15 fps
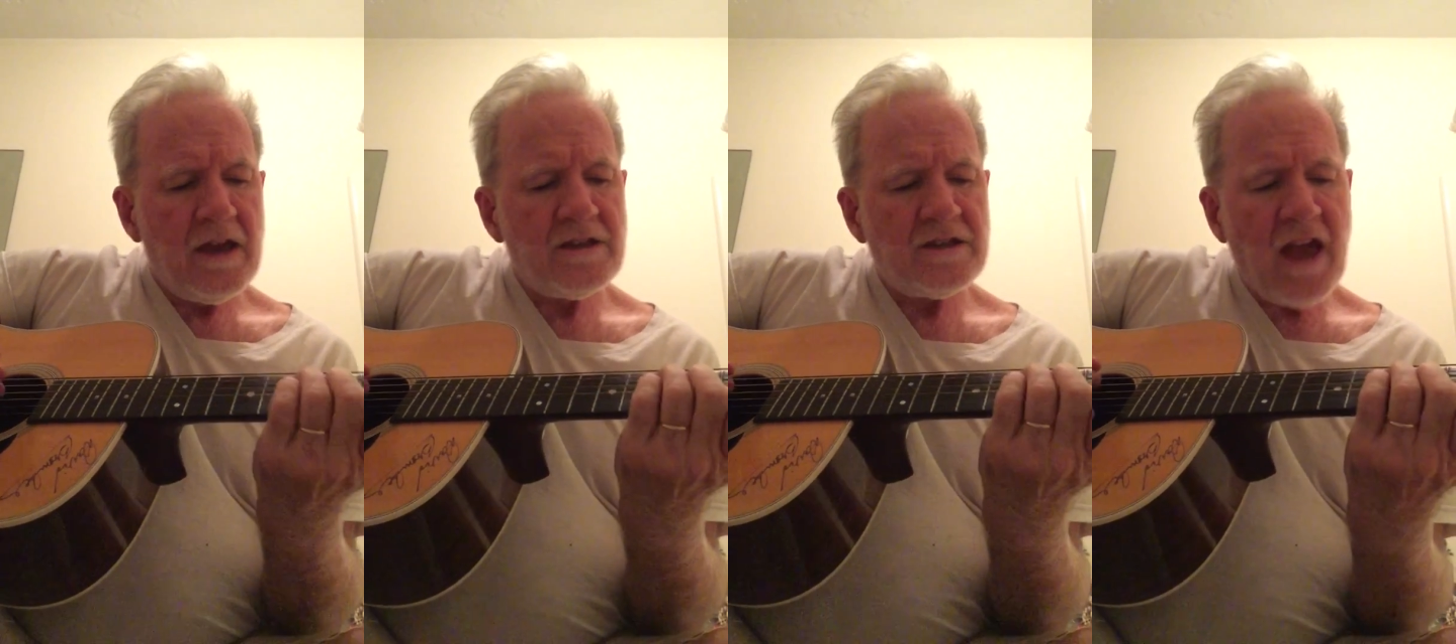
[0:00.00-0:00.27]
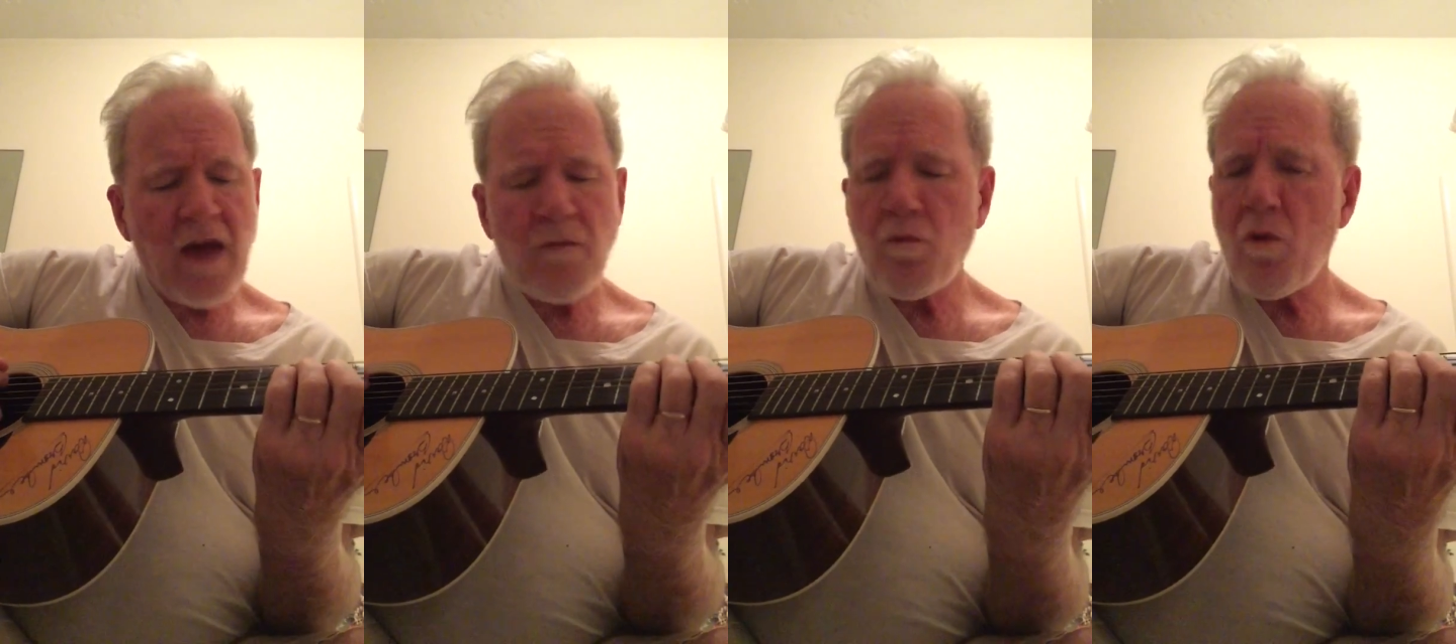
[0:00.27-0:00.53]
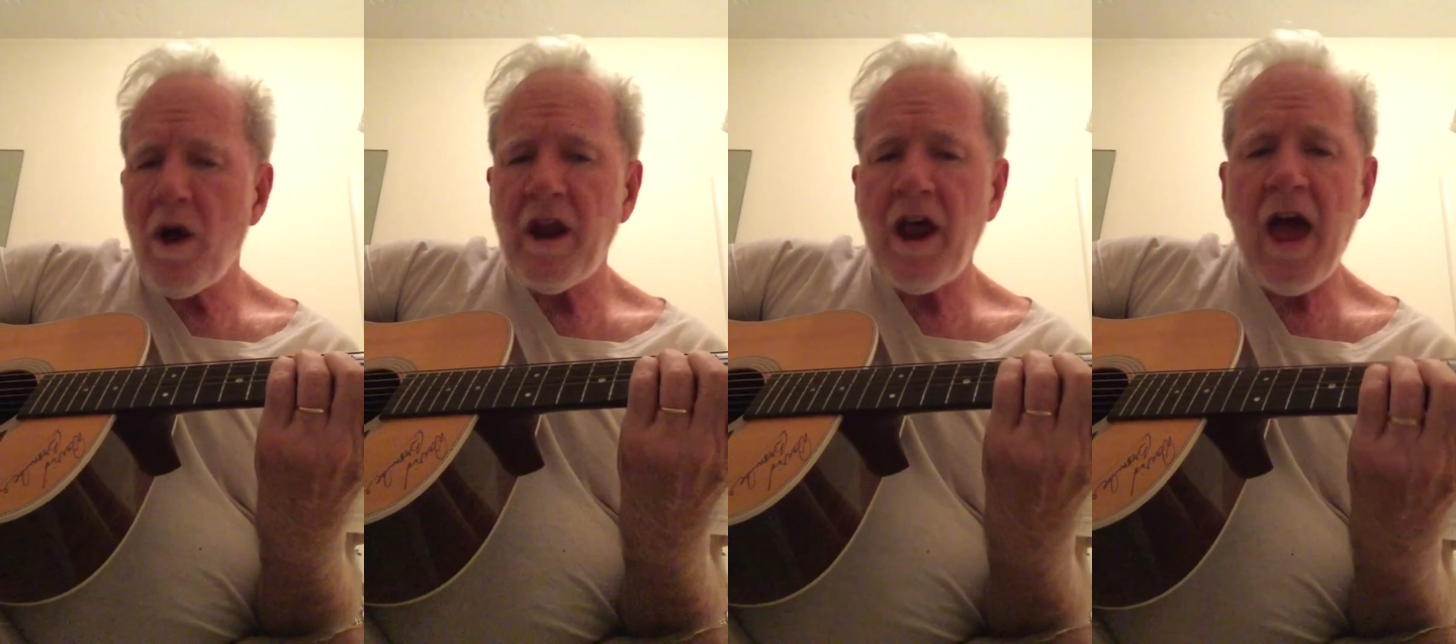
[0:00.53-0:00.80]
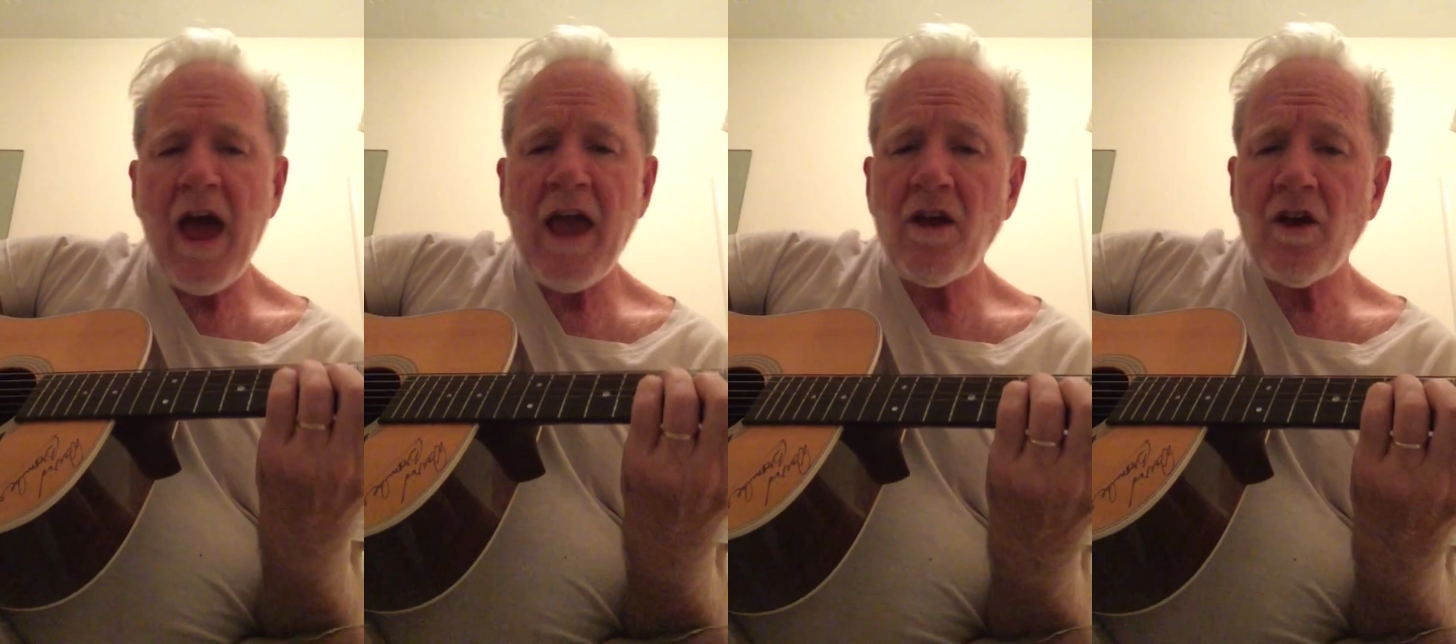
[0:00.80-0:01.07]
He's got one
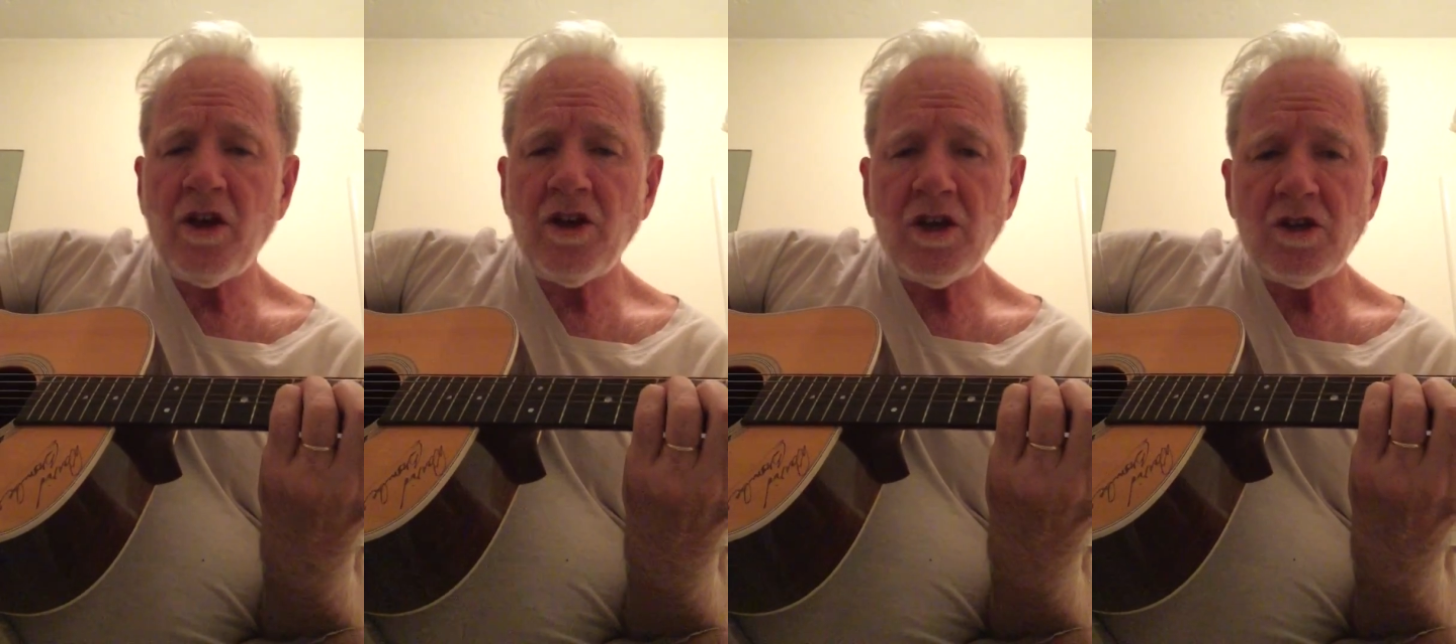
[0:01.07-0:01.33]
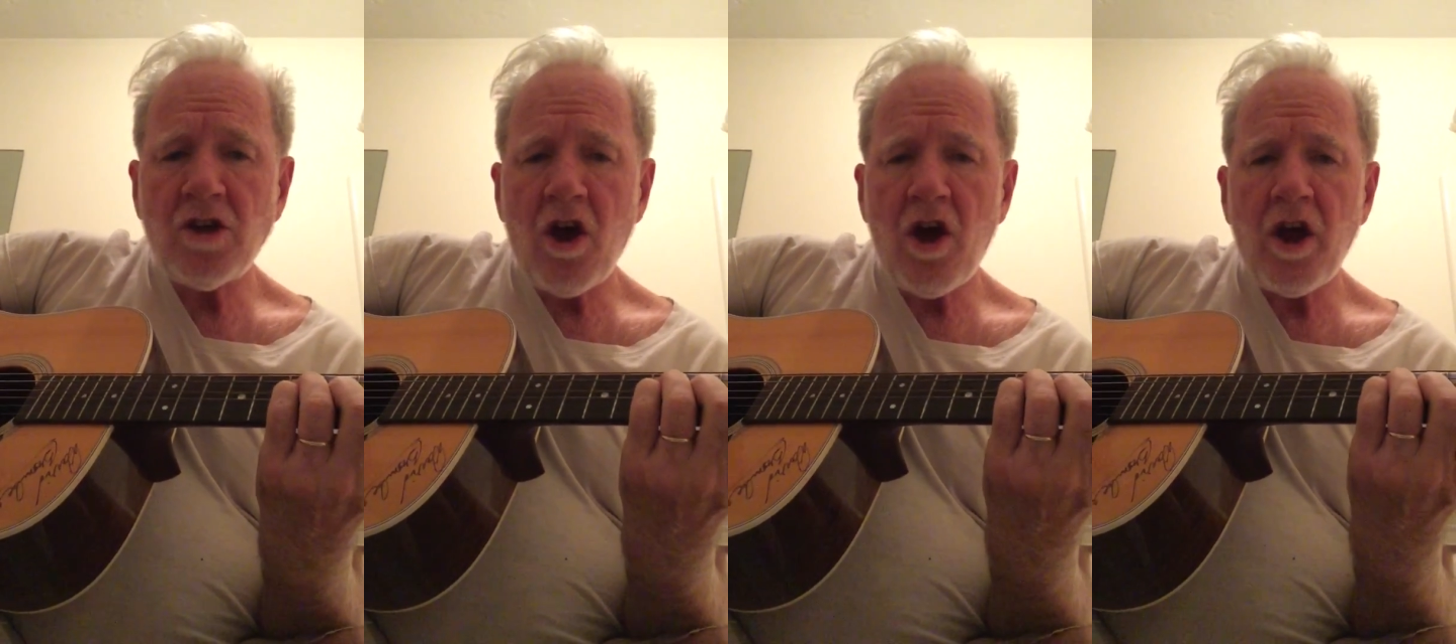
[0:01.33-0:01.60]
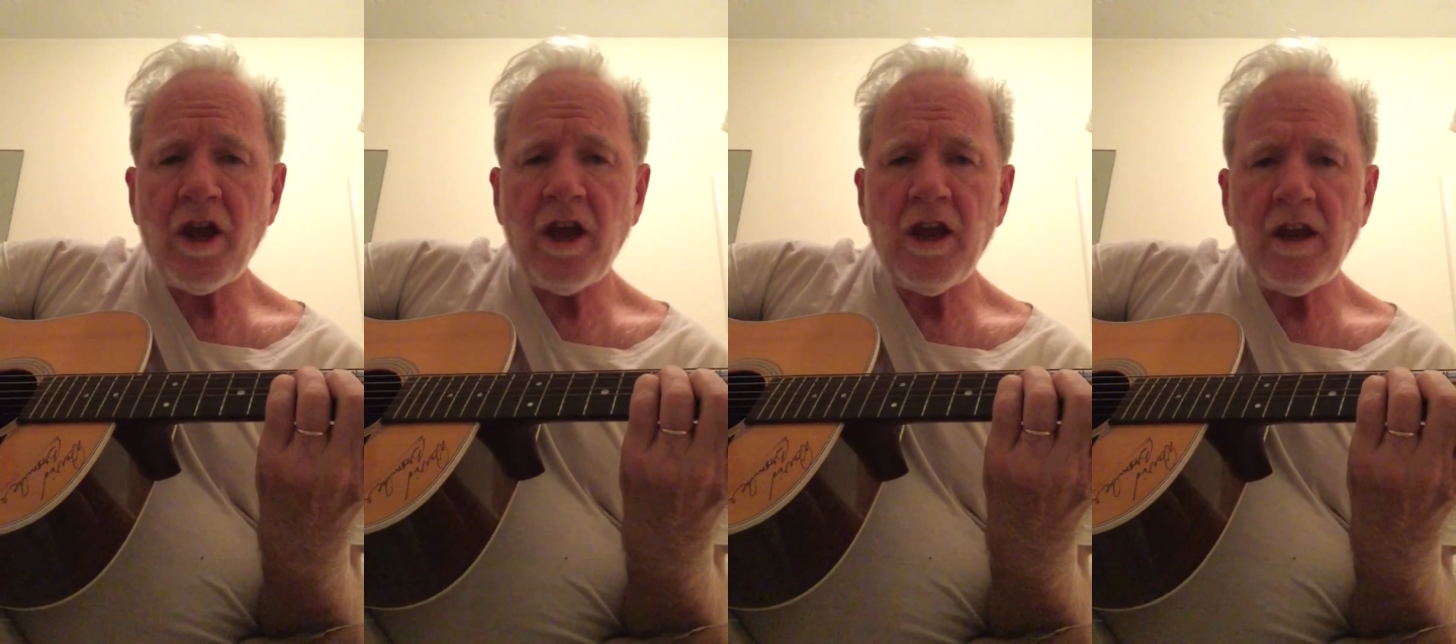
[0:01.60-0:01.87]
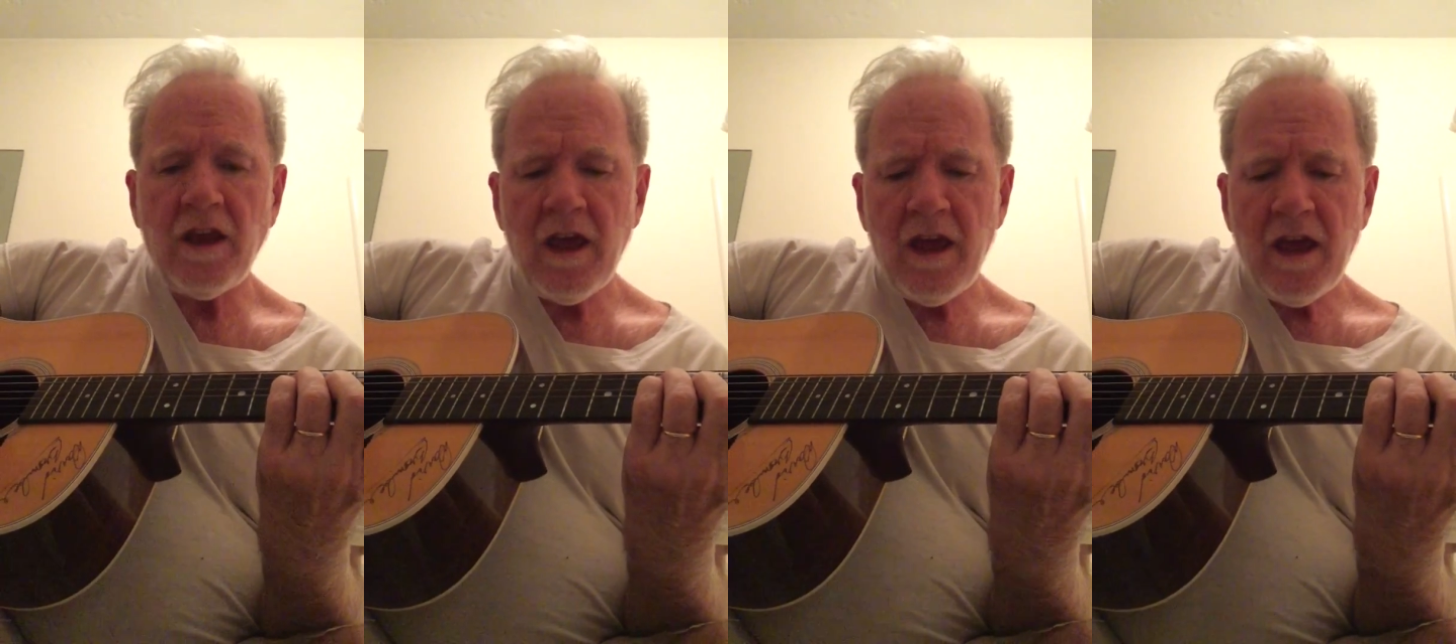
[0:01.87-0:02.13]
eye on the
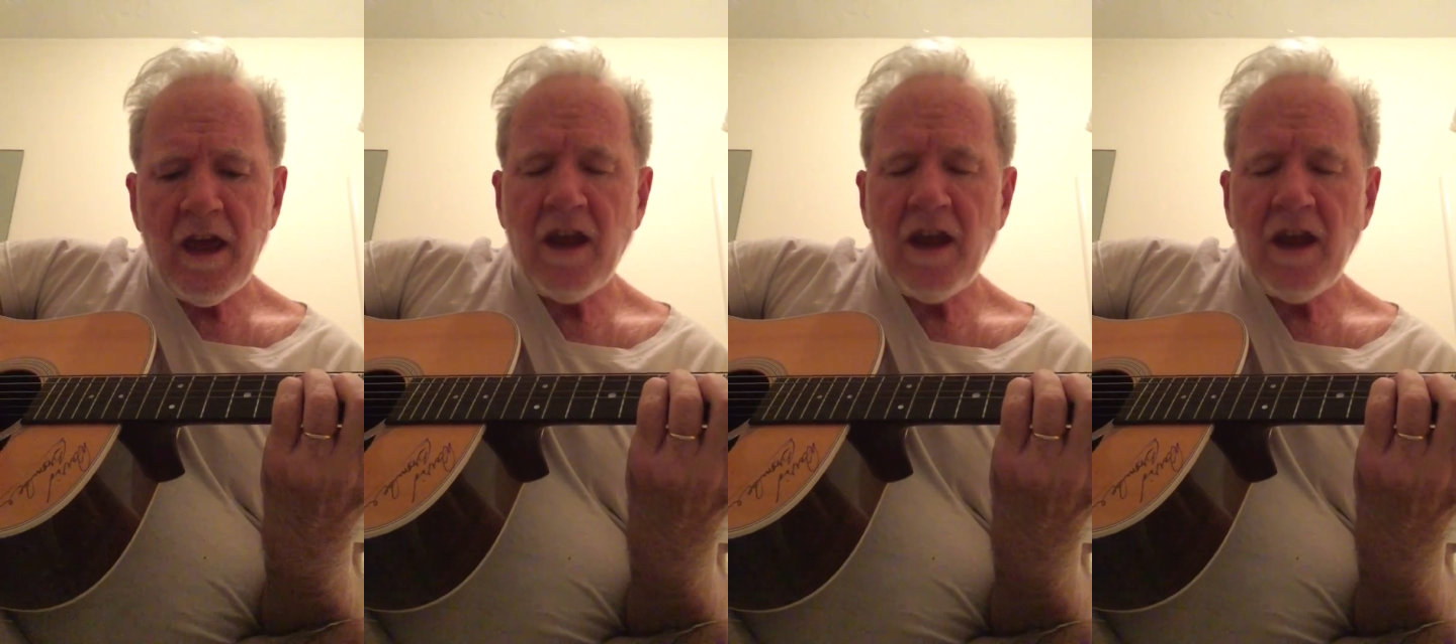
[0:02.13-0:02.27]
target